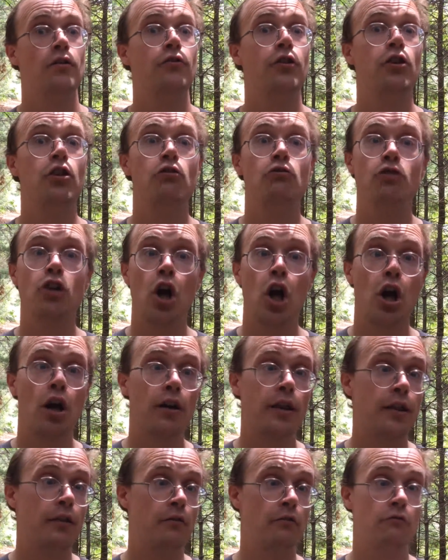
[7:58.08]
new
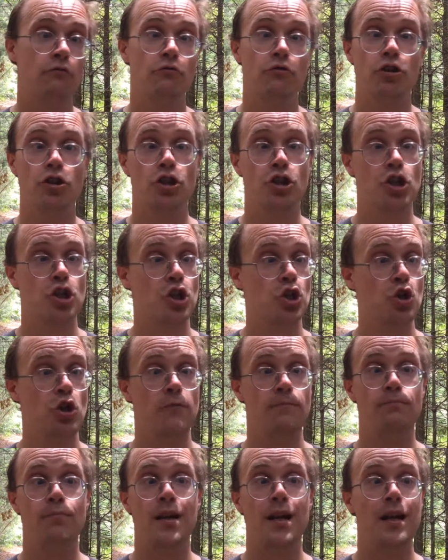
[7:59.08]
console
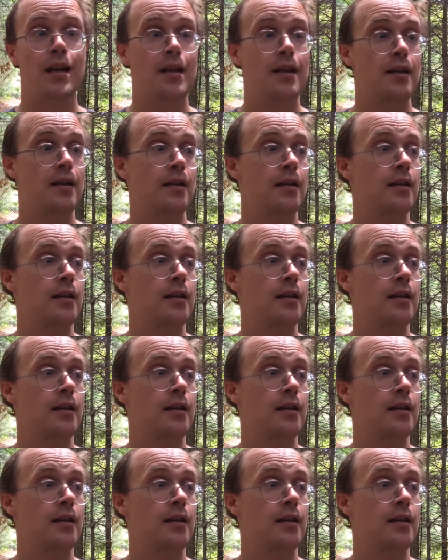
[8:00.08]
should be